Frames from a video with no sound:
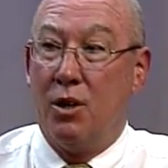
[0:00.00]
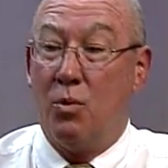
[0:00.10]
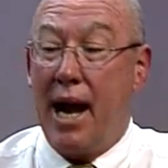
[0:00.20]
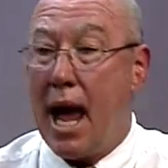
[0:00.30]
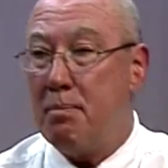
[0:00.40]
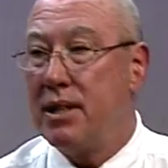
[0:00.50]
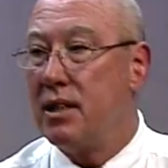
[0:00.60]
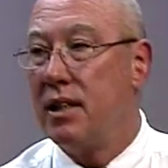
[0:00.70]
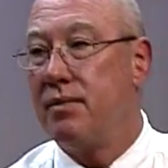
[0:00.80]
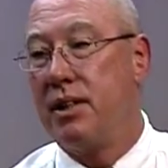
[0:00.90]
We happen to
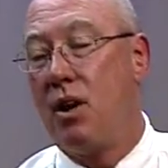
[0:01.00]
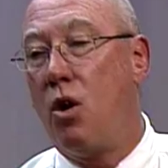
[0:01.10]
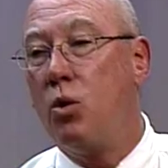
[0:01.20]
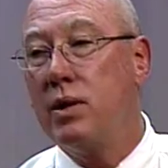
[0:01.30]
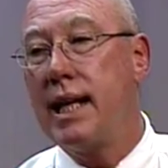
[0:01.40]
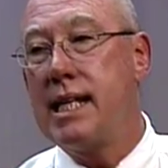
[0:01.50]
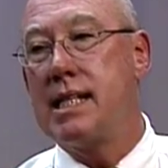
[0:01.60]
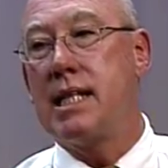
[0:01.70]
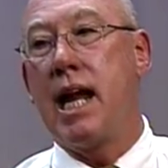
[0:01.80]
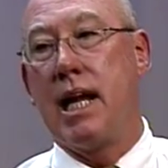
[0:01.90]
live in the only
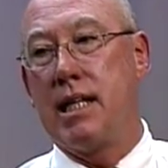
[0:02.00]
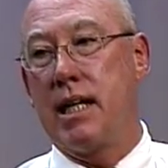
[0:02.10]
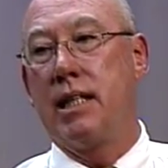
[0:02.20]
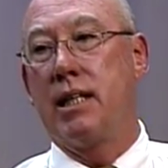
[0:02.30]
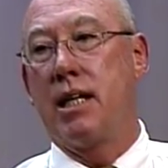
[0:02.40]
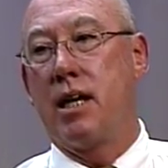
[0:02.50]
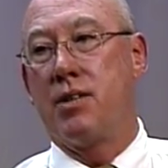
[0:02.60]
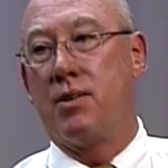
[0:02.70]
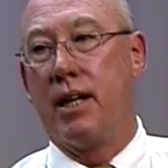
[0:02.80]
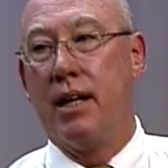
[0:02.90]
state in the
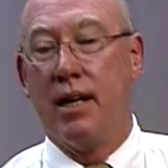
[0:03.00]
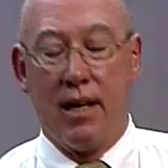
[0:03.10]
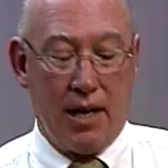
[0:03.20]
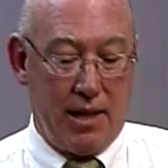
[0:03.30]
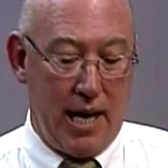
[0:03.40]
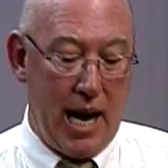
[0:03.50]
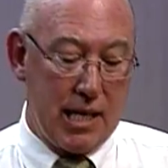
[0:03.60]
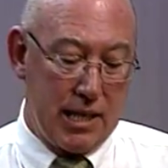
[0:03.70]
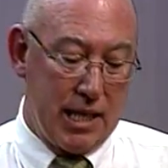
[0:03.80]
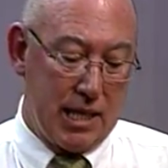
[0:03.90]
country that
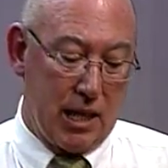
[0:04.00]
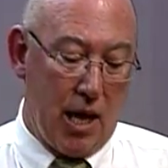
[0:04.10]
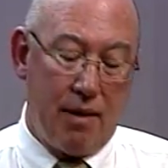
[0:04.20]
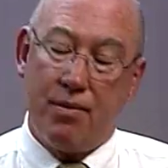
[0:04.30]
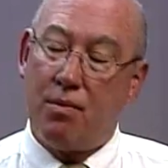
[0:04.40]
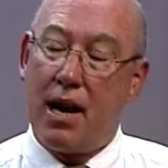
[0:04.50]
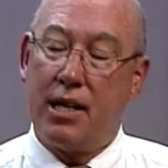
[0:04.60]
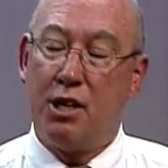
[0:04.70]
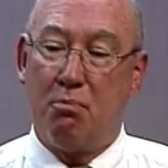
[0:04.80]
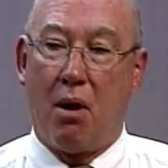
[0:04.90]
has this
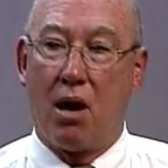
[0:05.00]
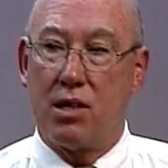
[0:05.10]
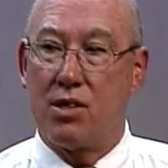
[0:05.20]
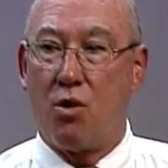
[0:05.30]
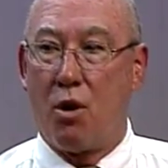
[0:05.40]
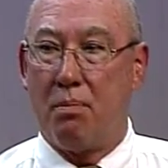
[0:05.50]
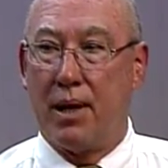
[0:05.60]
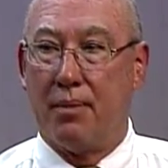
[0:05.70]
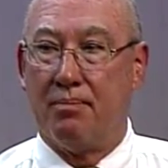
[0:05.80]
life-threatening bark scorpion.